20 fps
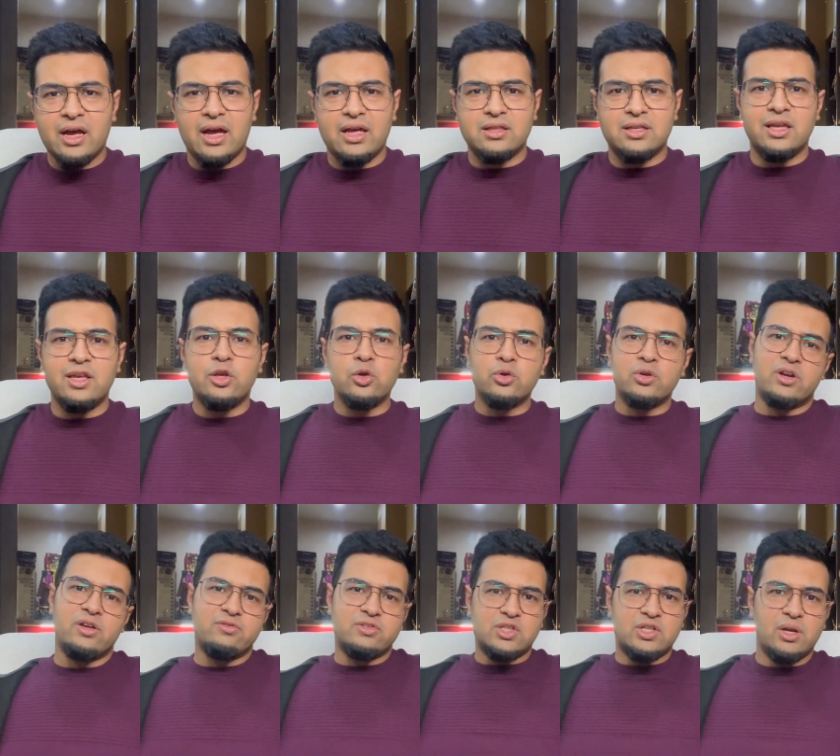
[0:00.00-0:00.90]
I think you could
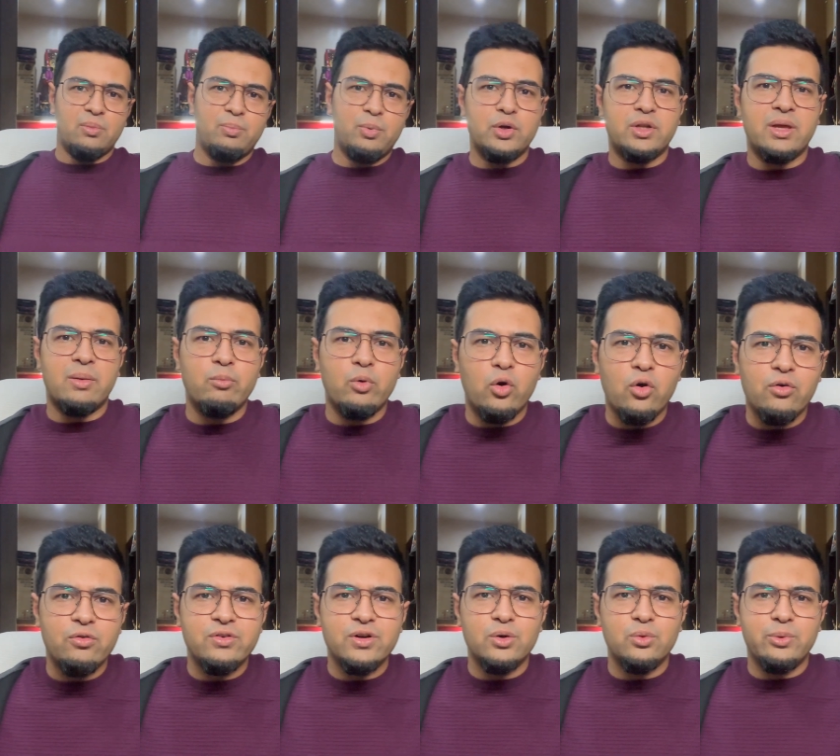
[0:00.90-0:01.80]
have still put them
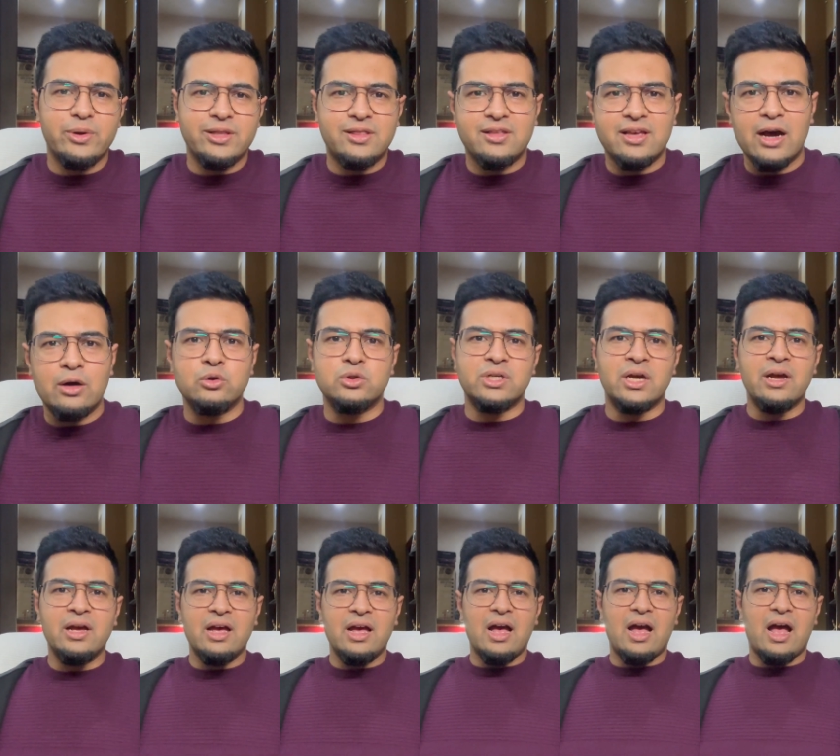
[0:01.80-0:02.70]
over without
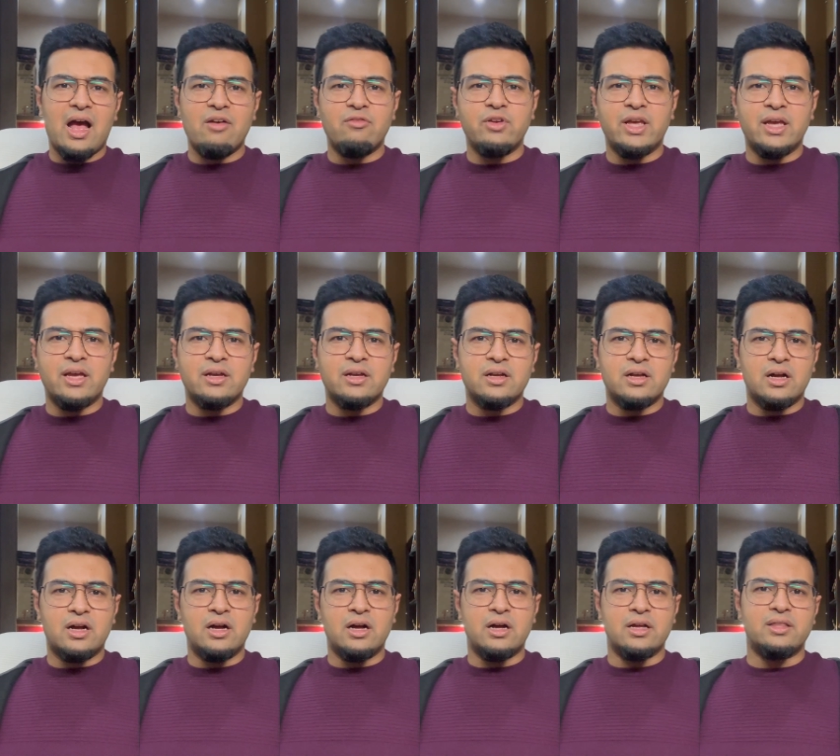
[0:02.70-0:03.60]
having
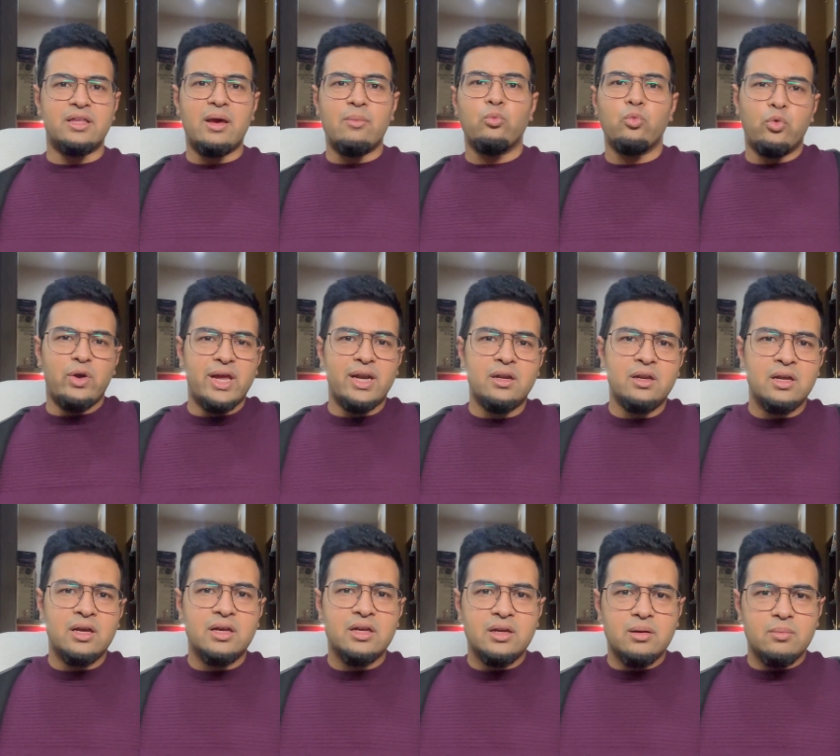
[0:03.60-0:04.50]
them win.
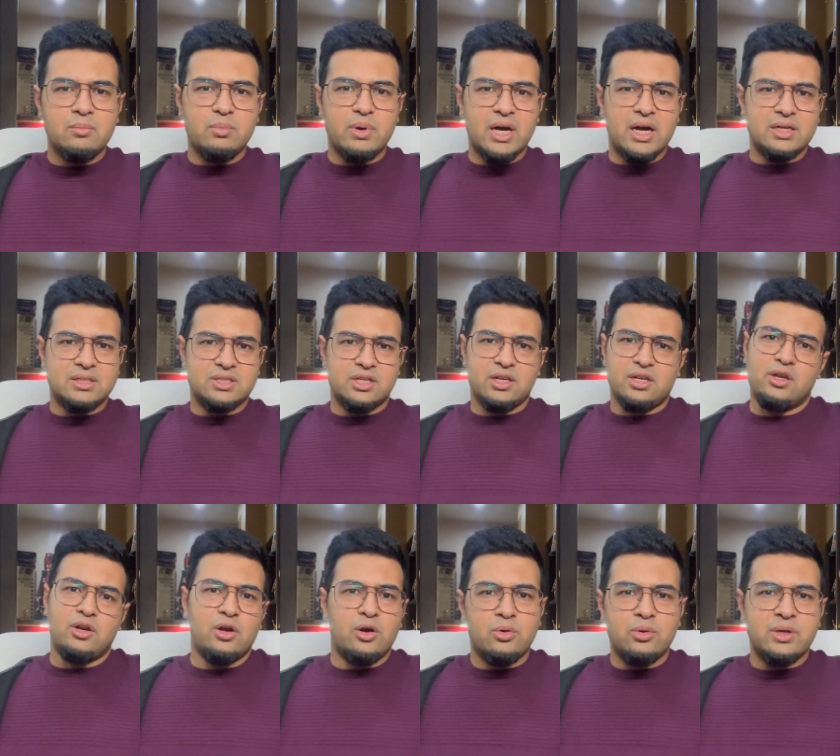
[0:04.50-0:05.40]
But, you
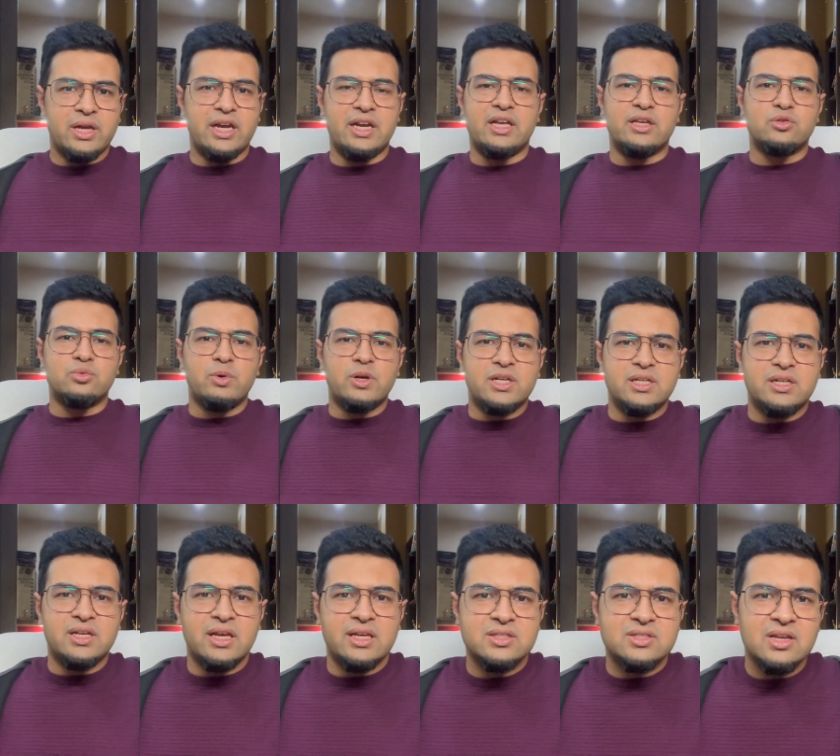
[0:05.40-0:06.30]
know, it is what it
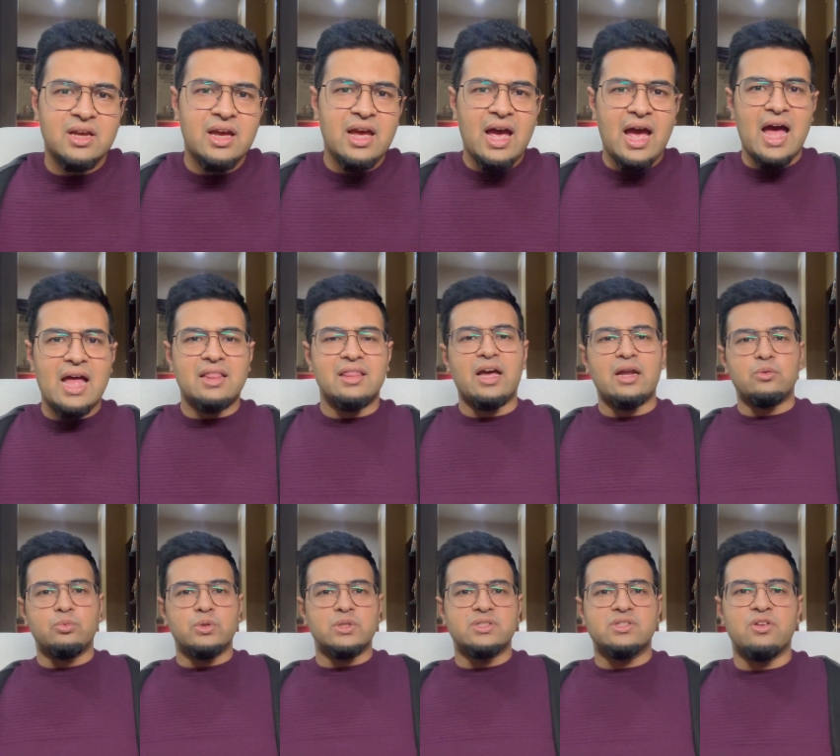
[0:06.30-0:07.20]
is. And that
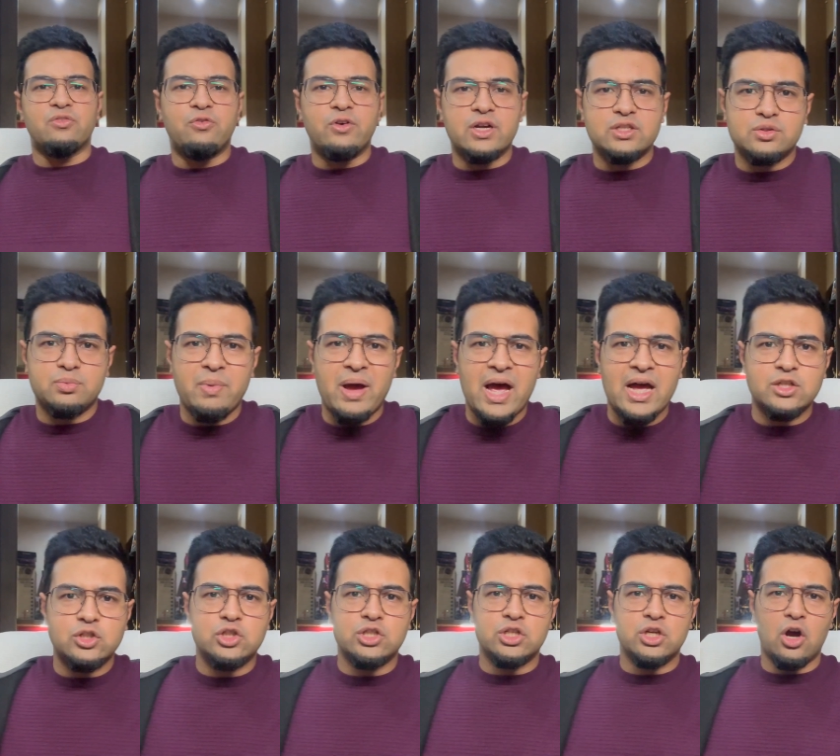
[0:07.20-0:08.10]
was the first
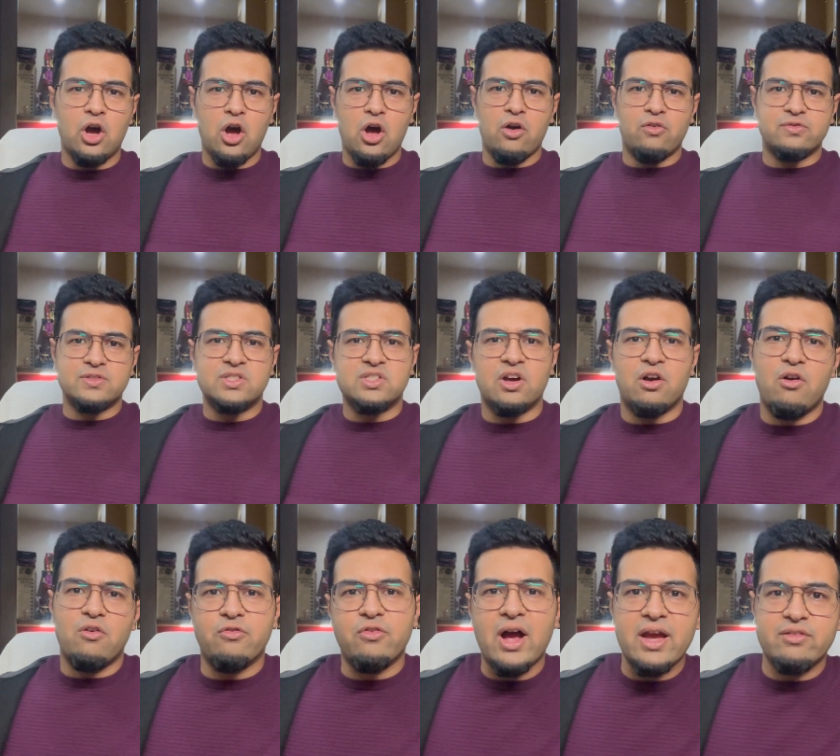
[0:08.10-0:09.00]
match of
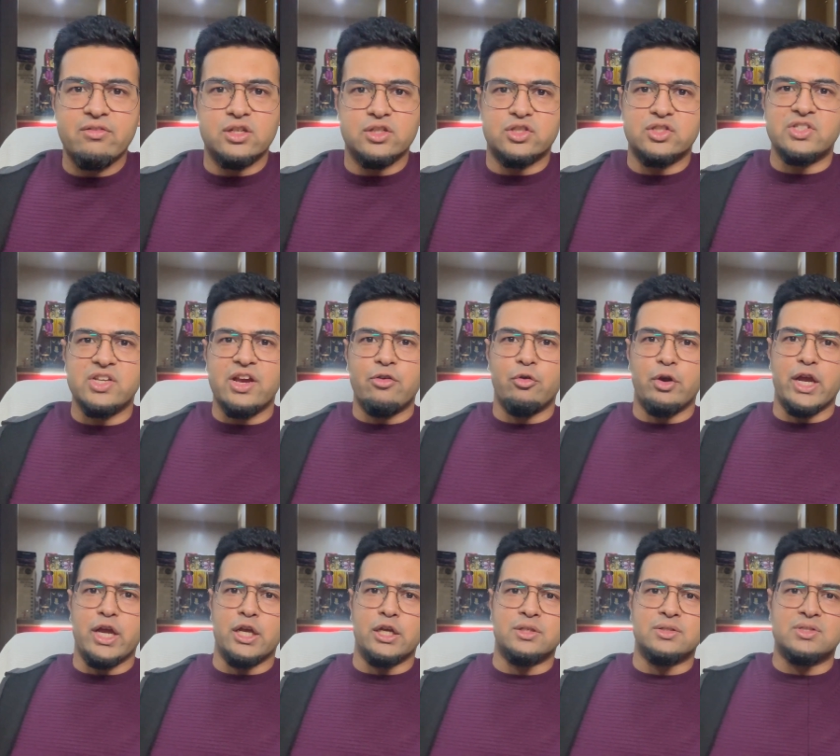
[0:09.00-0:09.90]
Survivor
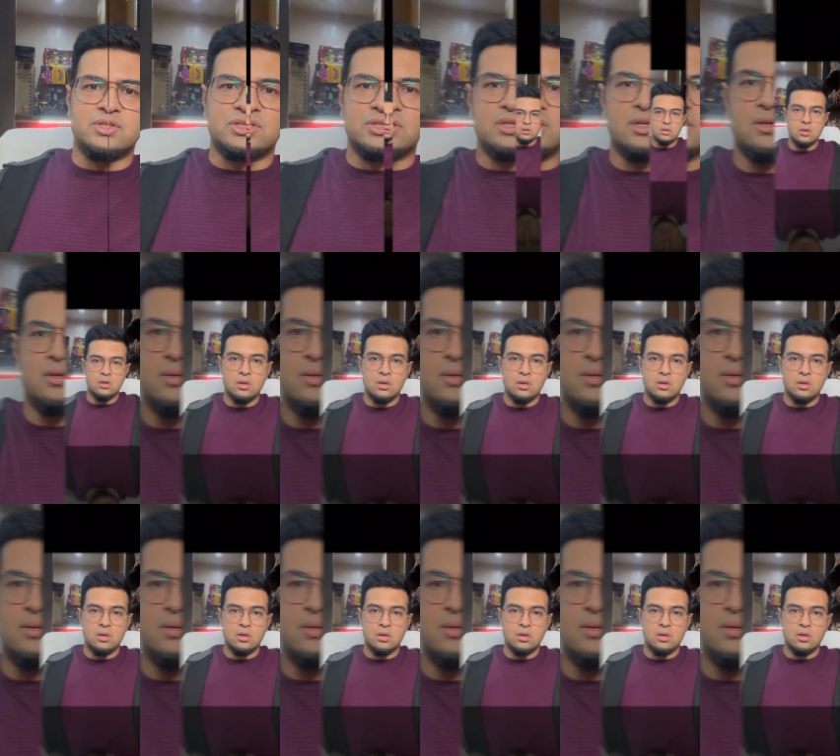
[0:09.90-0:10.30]
Series.